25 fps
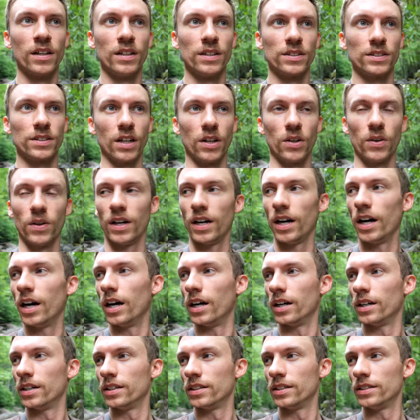So
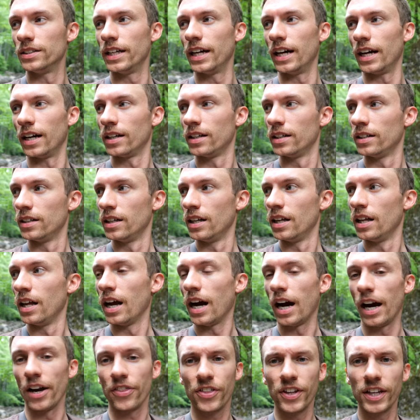uh, yeah,
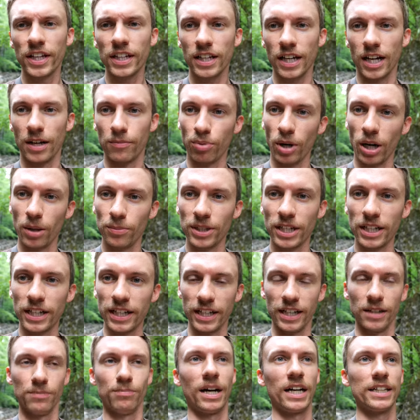I think I'm probably gonna
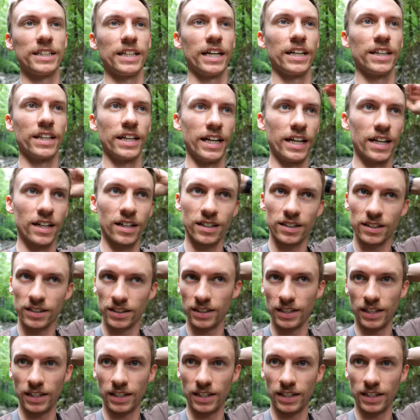end my day there.